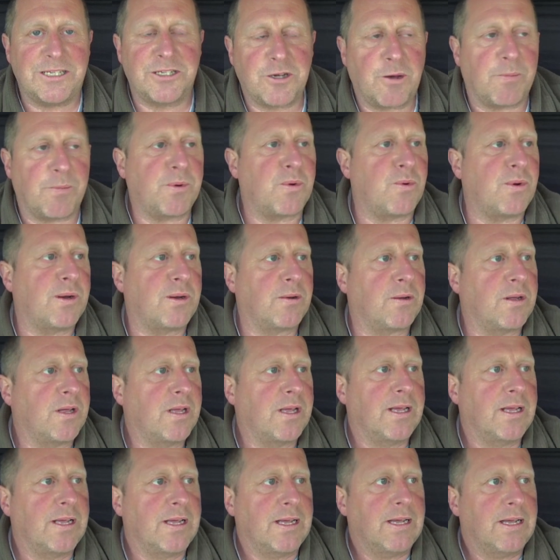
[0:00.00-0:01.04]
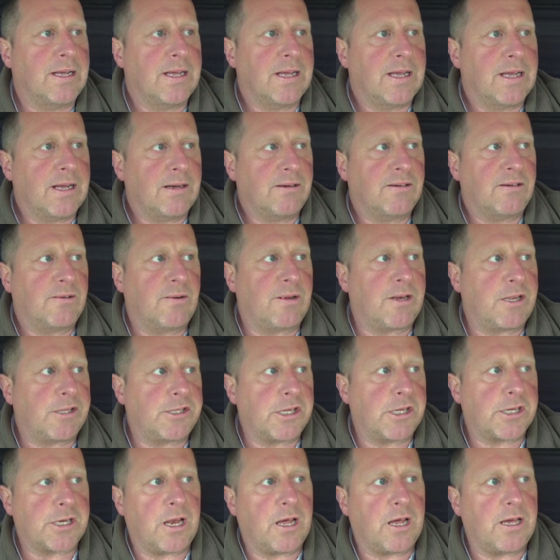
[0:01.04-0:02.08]
top quilt? Well, it's
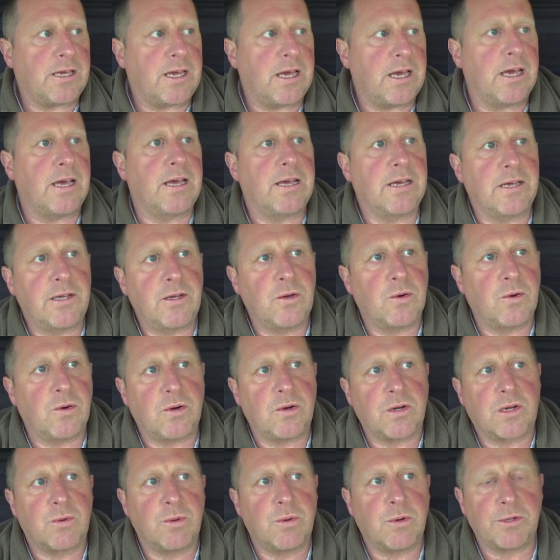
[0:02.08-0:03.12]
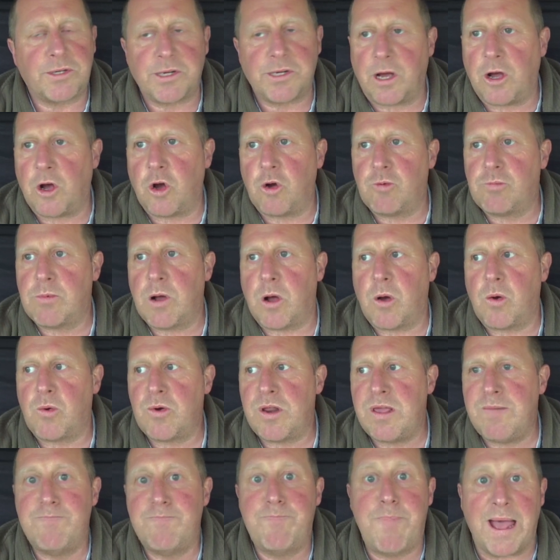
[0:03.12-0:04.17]
just like your quilt at home,
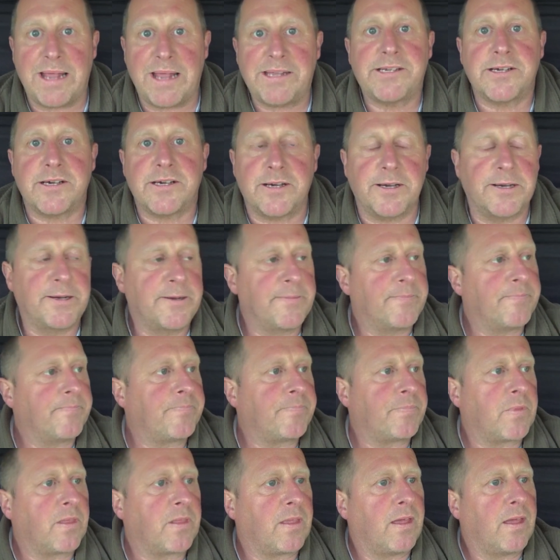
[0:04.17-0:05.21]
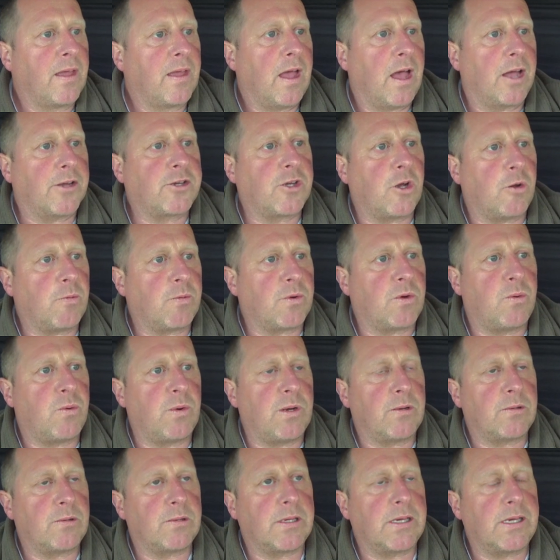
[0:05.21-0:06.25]
only better. A top
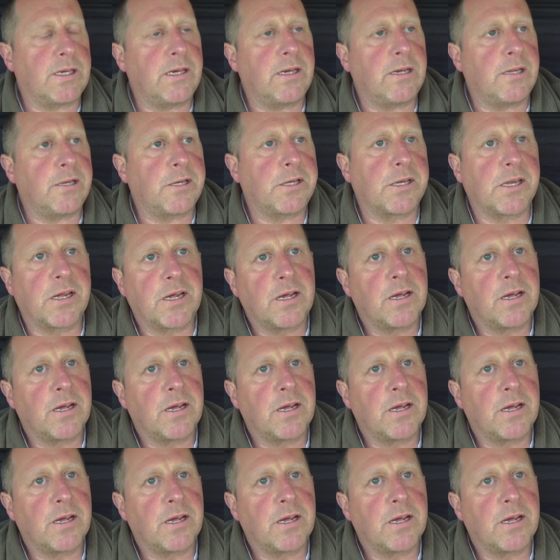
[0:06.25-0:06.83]
quilt is